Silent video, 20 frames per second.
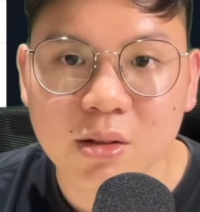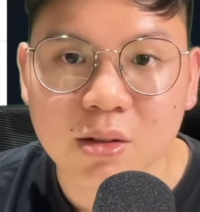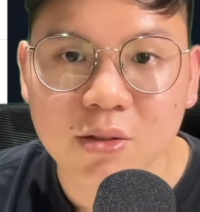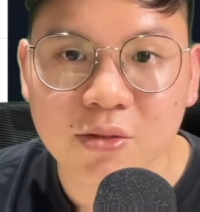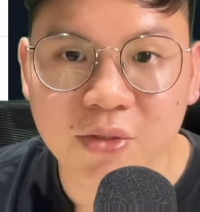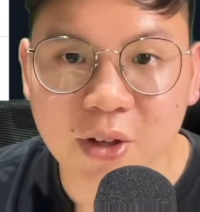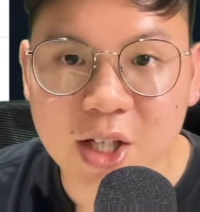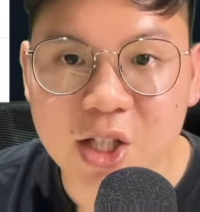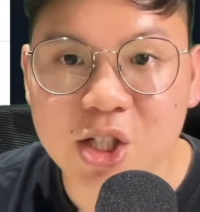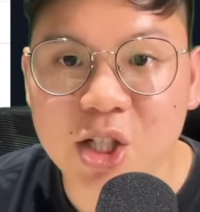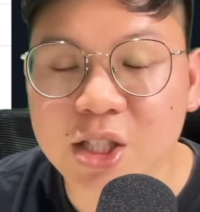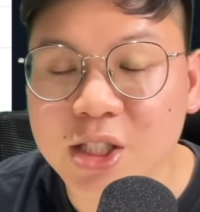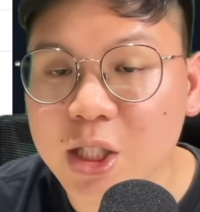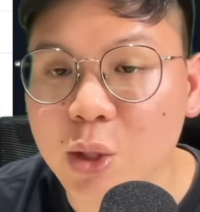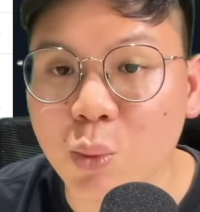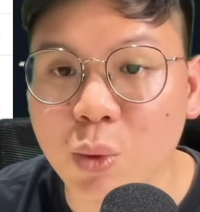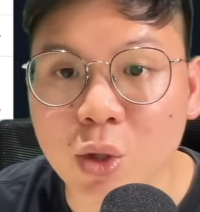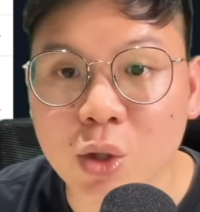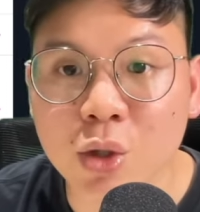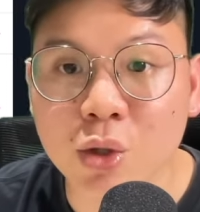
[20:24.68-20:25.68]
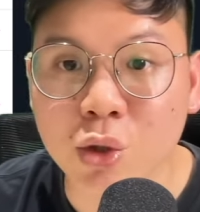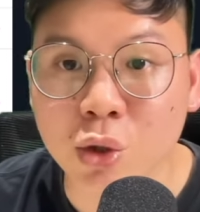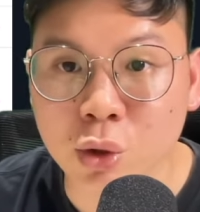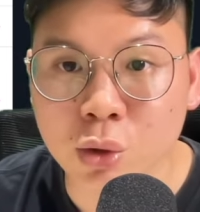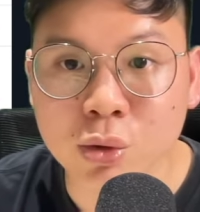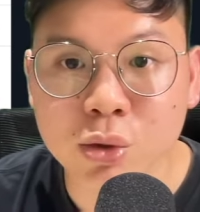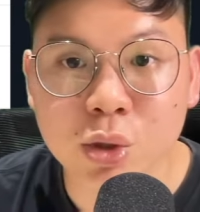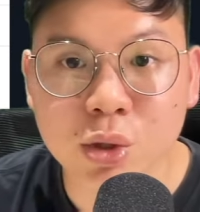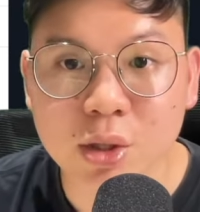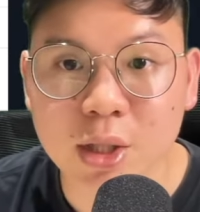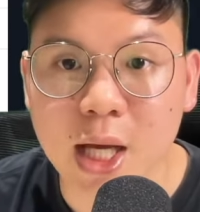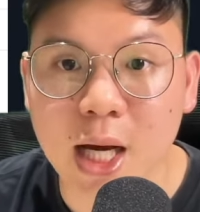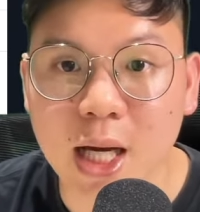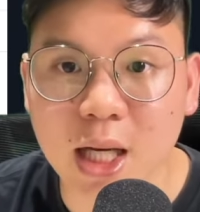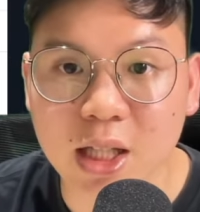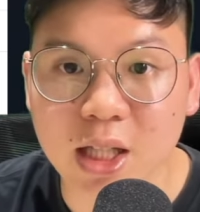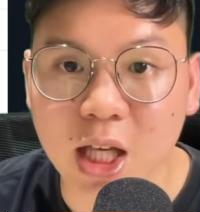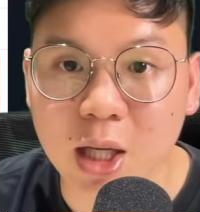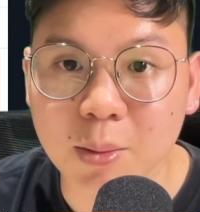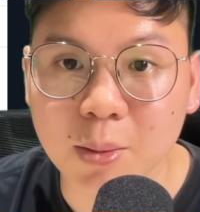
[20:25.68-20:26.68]
fixtures that we could use to
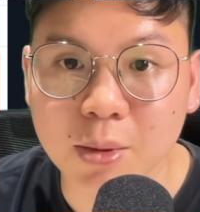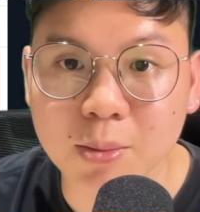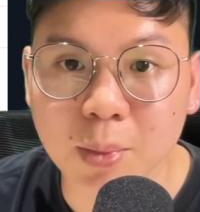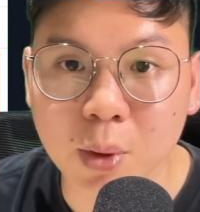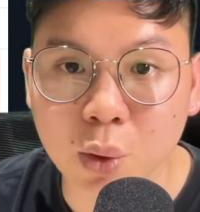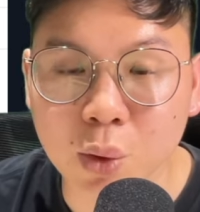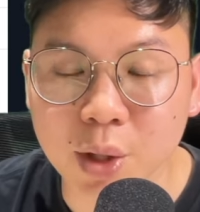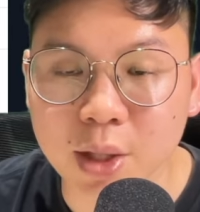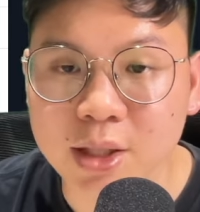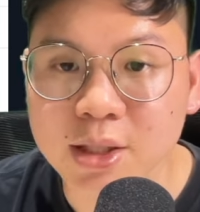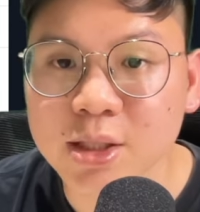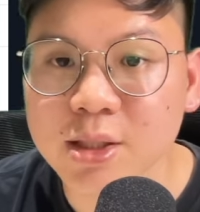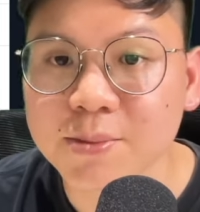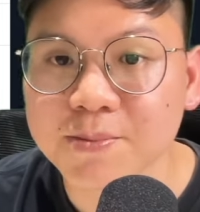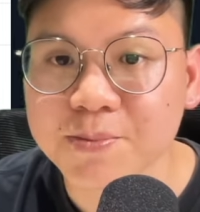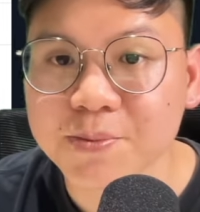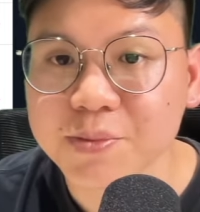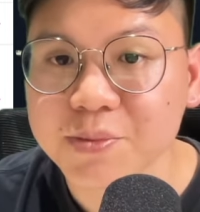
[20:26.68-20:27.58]
target table bonus.